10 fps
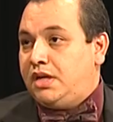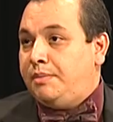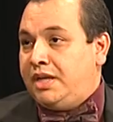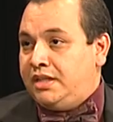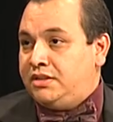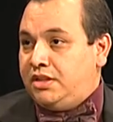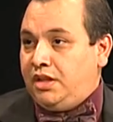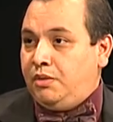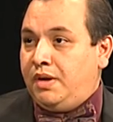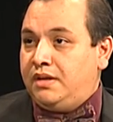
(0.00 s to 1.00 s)
coming mm-hmm. into the
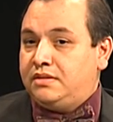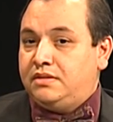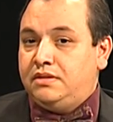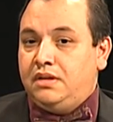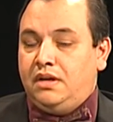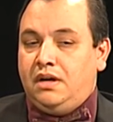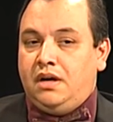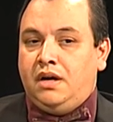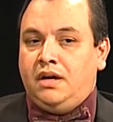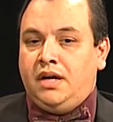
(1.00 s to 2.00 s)
U.S.
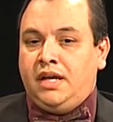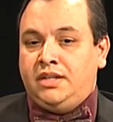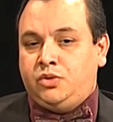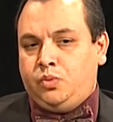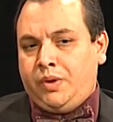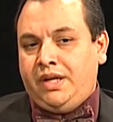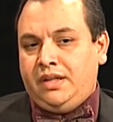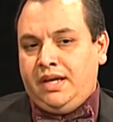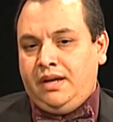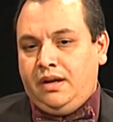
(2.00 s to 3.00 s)
Mm-hmm. Uh, and it's
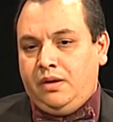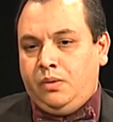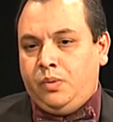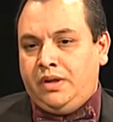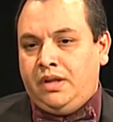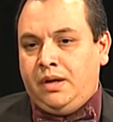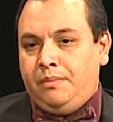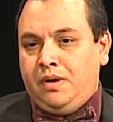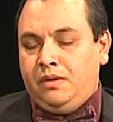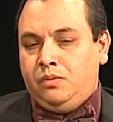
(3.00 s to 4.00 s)
really, really a,
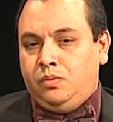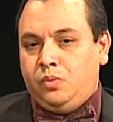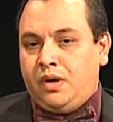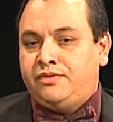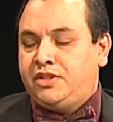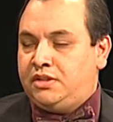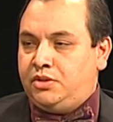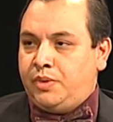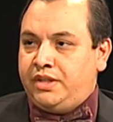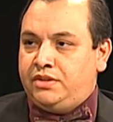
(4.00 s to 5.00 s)
a, rough
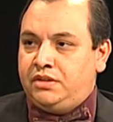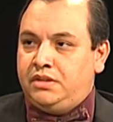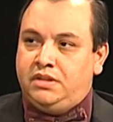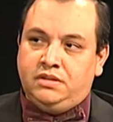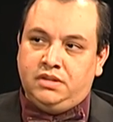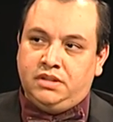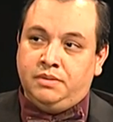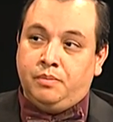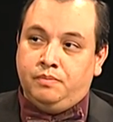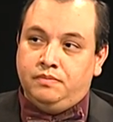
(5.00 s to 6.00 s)
situation in, in
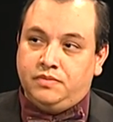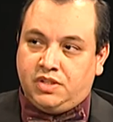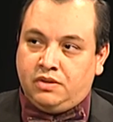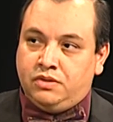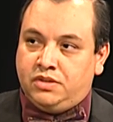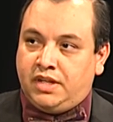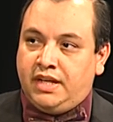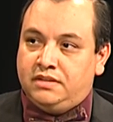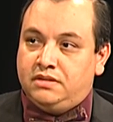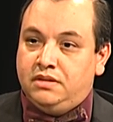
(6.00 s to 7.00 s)
the southern
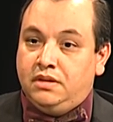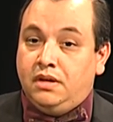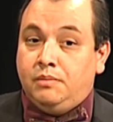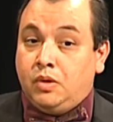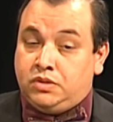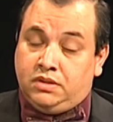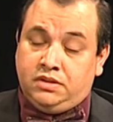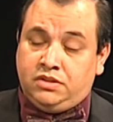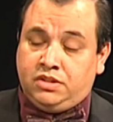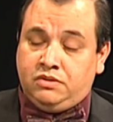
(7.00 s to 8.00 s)
states. Most of
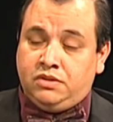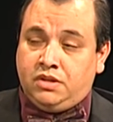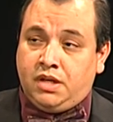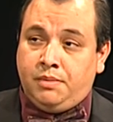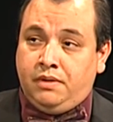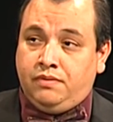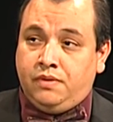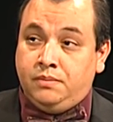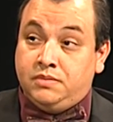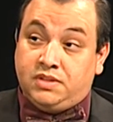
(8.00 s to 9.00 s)
these children are coming
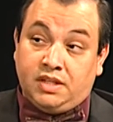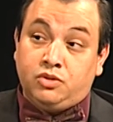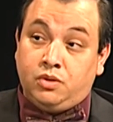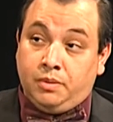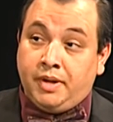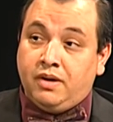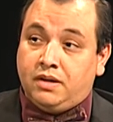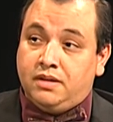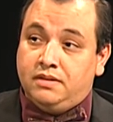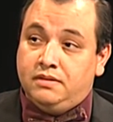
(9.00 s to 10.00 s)
from Central
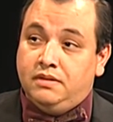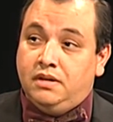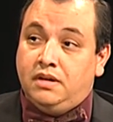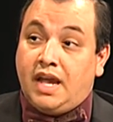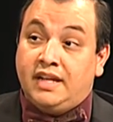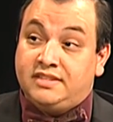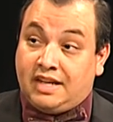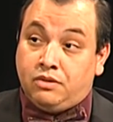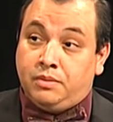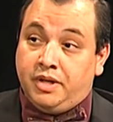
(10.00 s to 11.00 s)
America okay. and
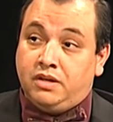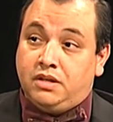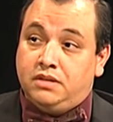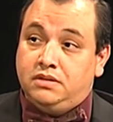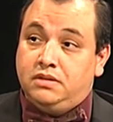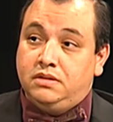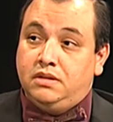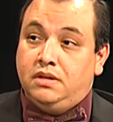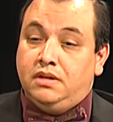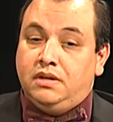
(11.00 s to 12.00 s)
South America. Hmm.
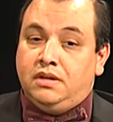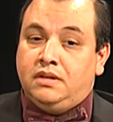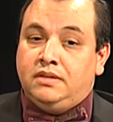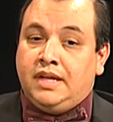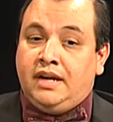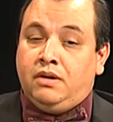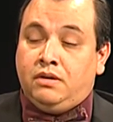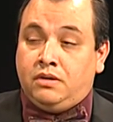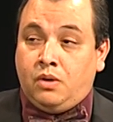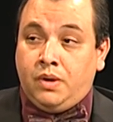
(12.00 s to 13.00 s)
They are
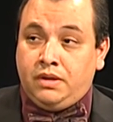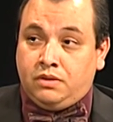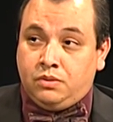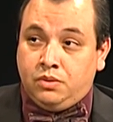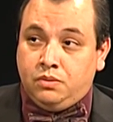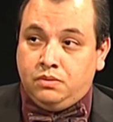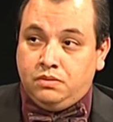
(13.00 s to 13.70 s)
going through,